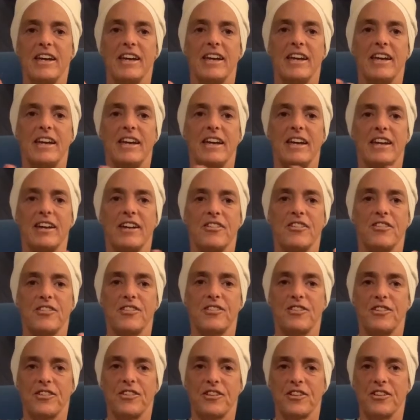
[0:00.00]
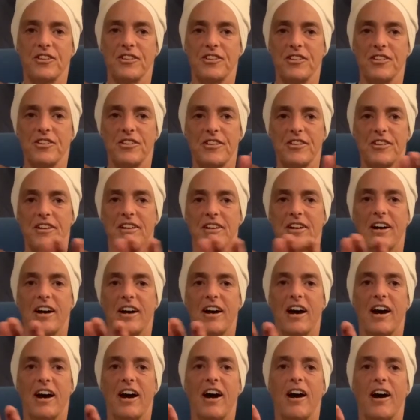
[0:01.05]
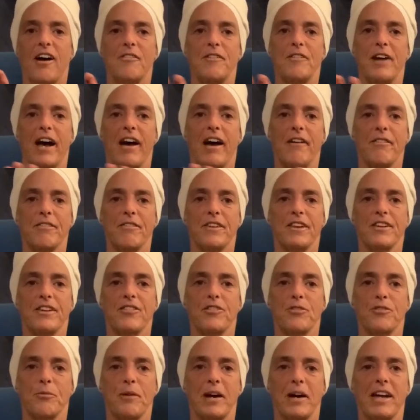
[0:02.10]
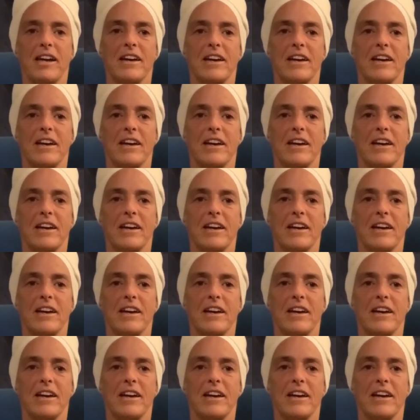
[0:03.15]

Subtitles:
in a circle around this way.